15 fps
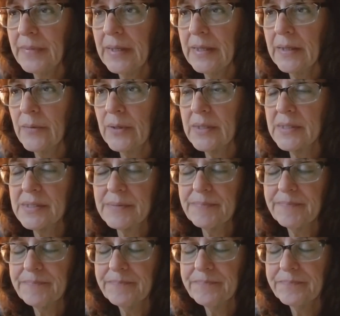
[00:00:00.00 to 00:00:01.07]
Anyways,
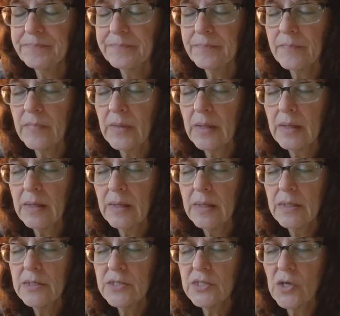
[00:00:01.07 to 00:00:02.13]

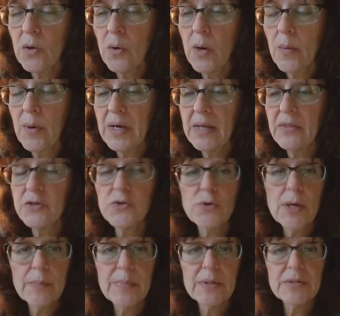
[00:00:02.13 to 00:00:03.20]
so I went on the
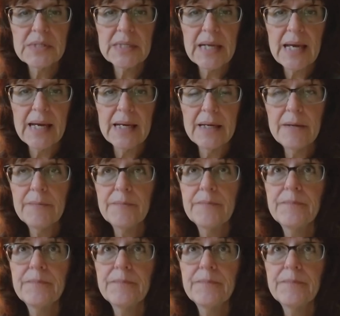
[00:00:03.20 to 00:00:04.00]
treadmill today,